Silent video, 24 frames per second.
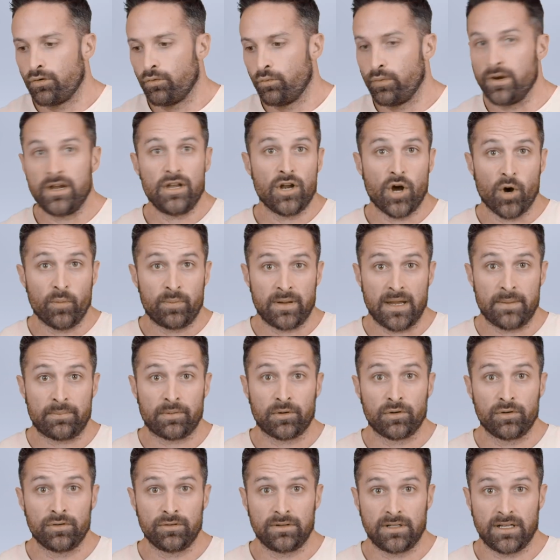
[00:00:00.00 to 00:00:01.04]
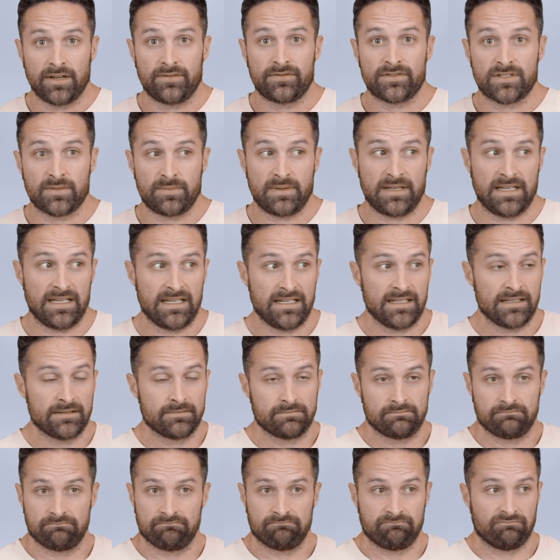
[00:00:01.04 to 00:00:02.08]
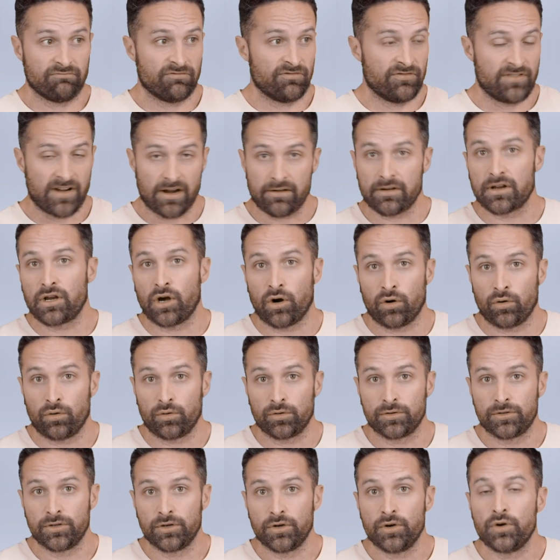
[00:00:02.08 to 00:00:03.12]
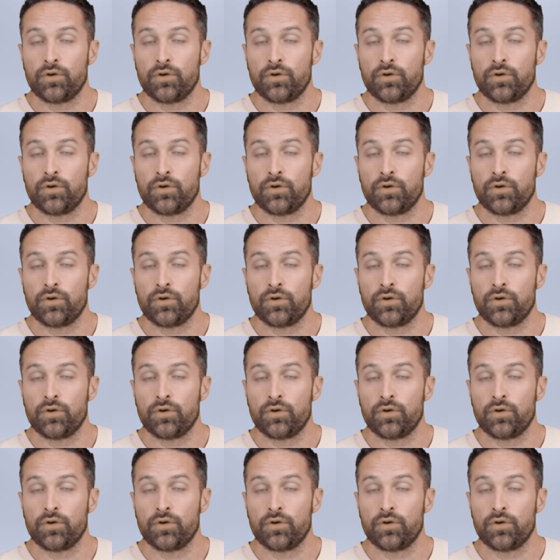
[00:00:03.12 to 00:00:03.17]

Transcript: We know people who live to be very old